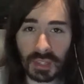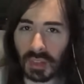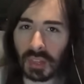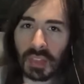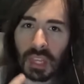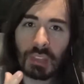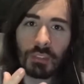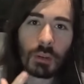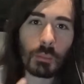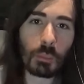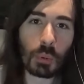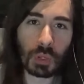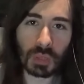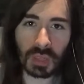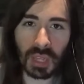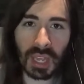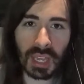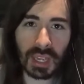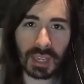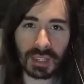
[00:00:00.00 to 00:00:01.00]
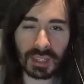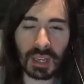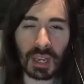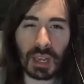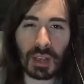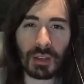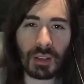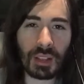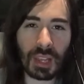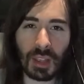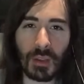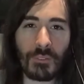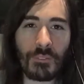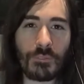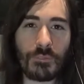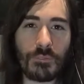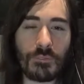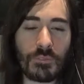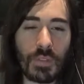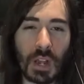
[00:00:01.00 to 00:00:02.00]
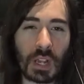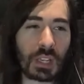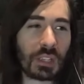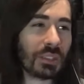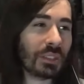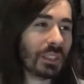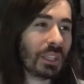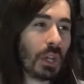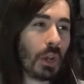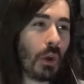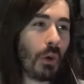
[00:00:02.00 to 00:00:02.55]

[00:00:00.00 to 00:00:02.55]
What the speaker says: and then they even put like a fucking